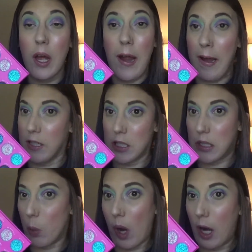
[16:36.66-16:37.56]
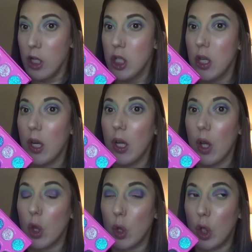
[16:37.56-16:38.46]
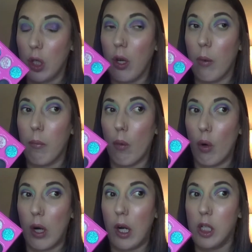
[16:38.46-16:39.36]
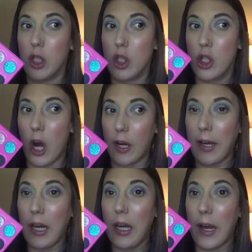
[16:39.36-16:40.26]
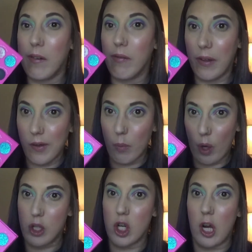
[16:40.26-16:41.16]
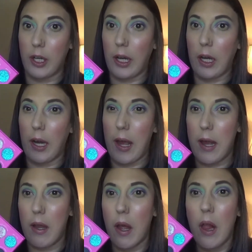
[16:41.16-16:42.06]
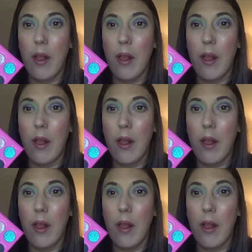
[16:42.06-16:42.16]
and swatch look more chalky and feel more chalky, and